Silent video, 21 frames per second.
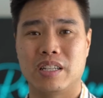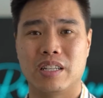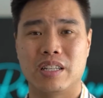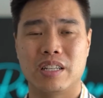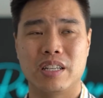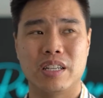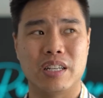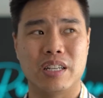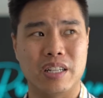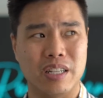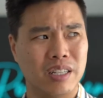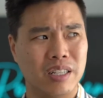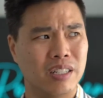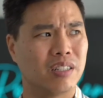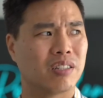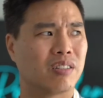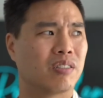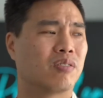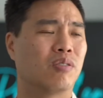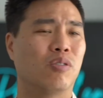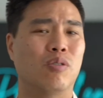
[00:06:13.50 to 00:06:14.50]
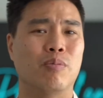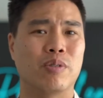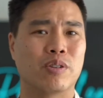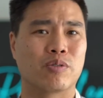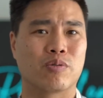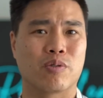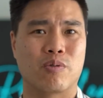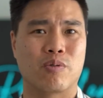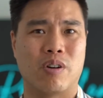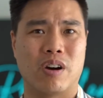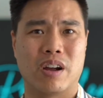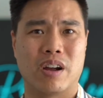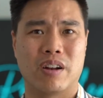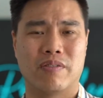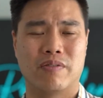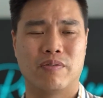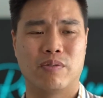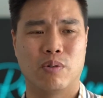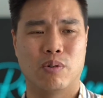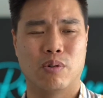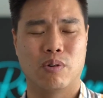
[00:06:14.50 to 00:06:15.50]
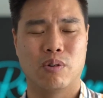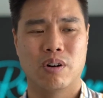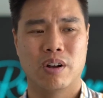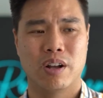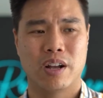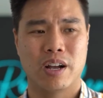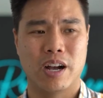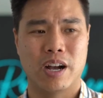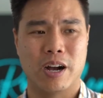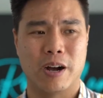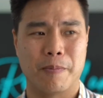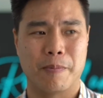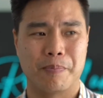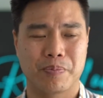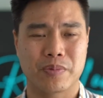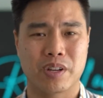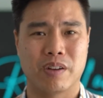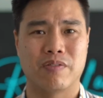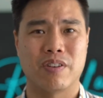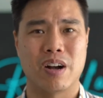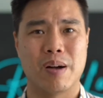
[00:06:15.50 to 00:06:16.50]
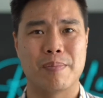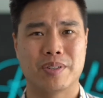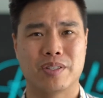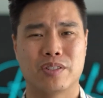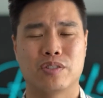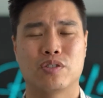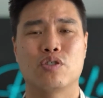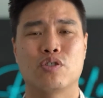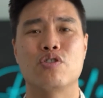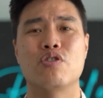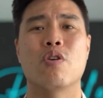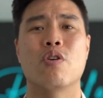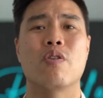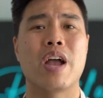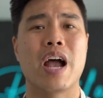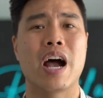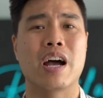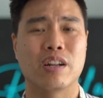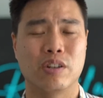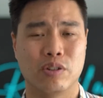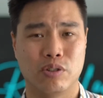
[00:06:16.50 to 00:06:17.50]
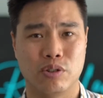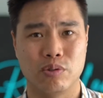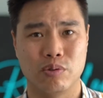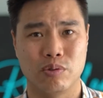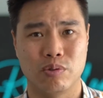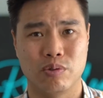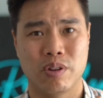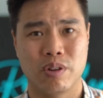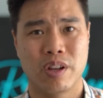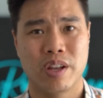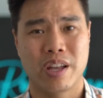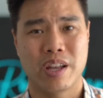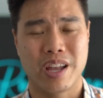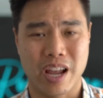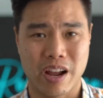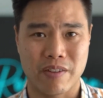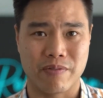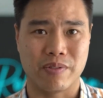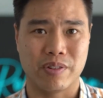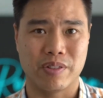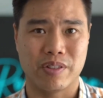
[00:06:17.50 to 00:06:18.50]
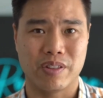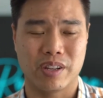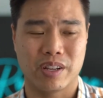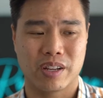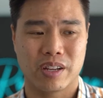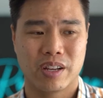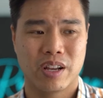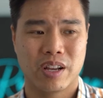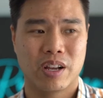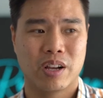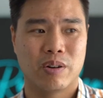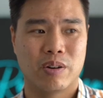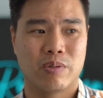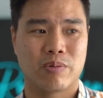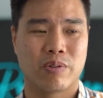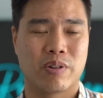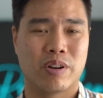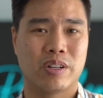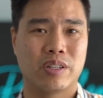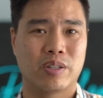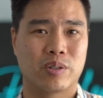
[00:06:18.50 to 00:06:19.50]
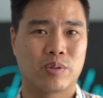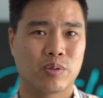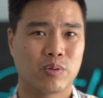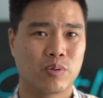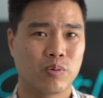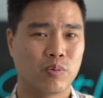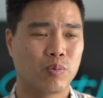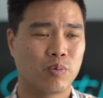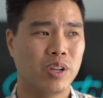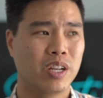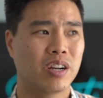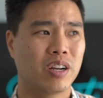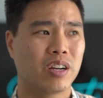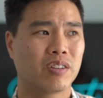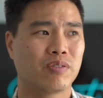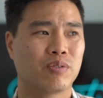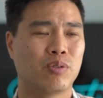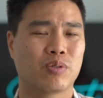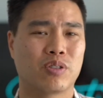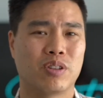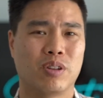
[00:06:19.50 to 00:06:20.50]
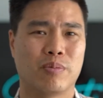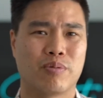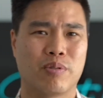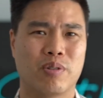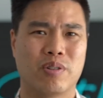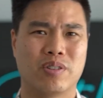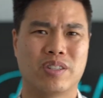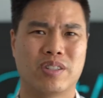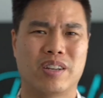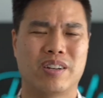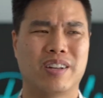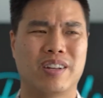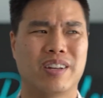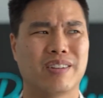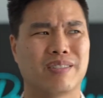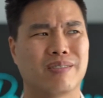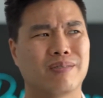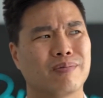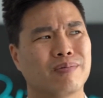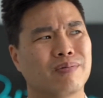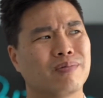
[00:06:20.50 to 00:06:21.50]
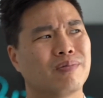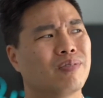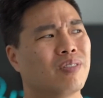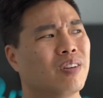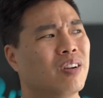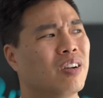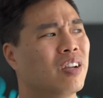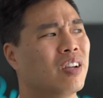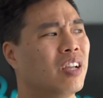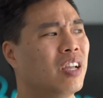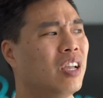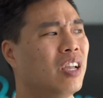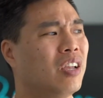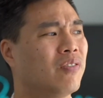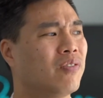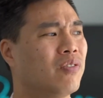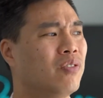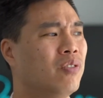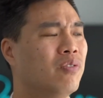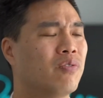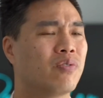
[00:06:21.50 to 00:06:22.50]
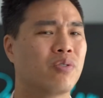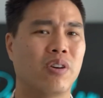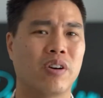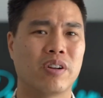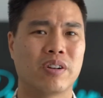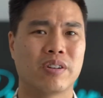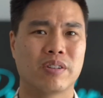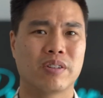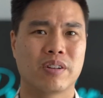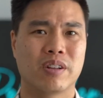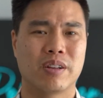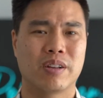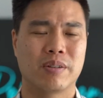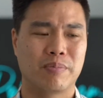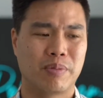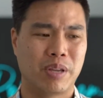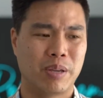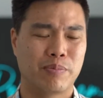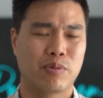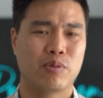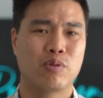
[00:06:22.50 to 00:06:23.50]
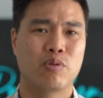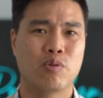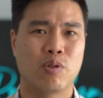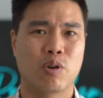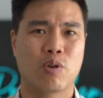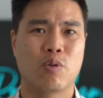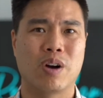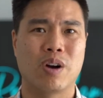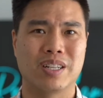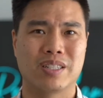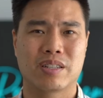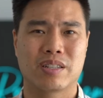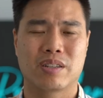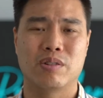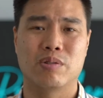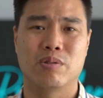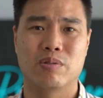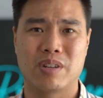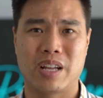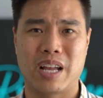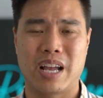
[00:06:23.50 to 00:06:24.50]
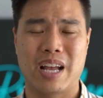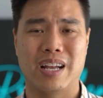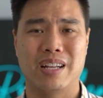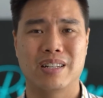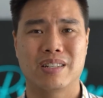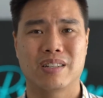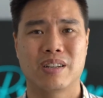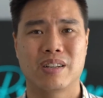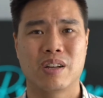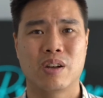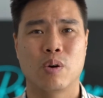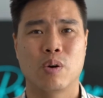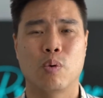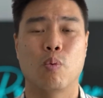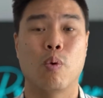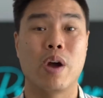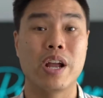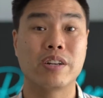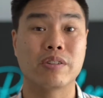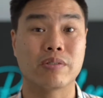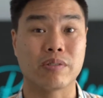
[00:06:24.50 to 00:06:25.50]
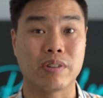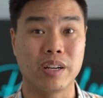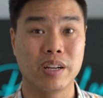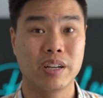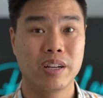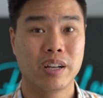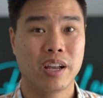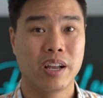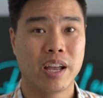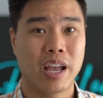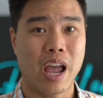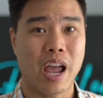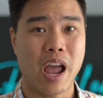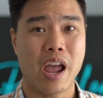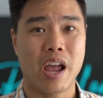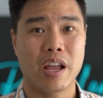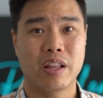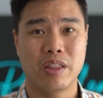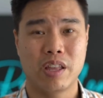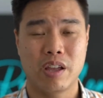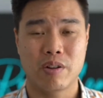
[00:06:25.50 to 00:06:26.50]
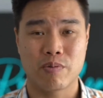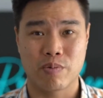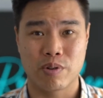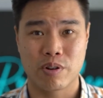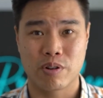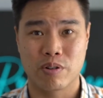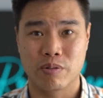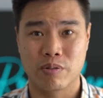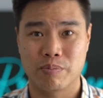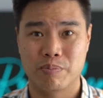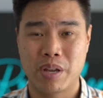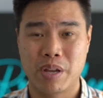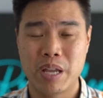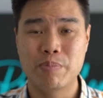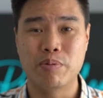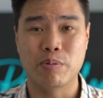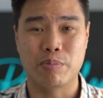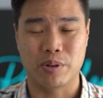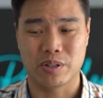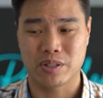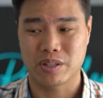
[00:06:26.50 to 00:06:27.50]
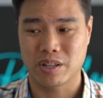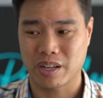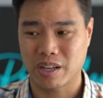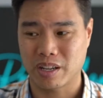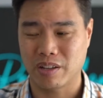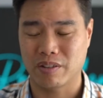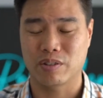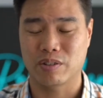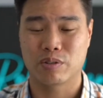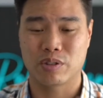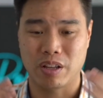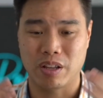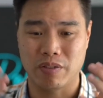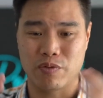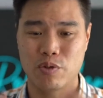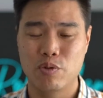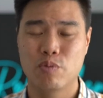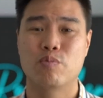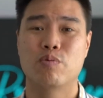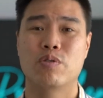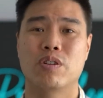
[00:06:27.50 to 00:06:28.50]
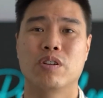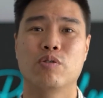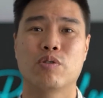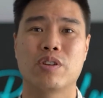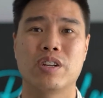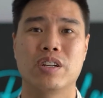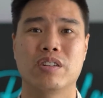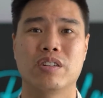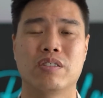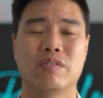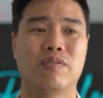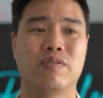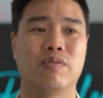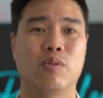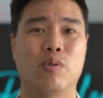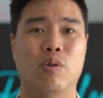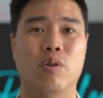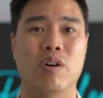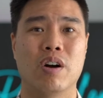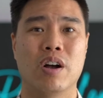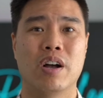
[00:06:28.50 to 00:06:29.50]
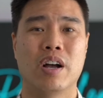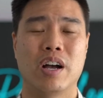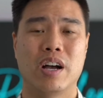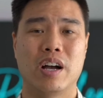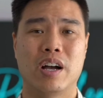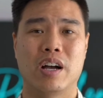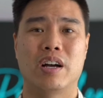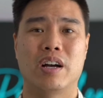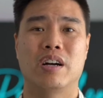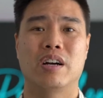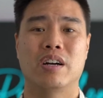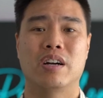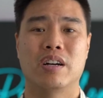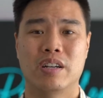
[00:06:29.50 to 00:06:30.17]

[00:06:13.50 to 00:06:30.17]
it is almost required for a pharmacist to know how to do everything. Whereas we kind of took the approach that, hang on, if you've got people who are quite skilled at waitering and they're real people person, like if you were looking for a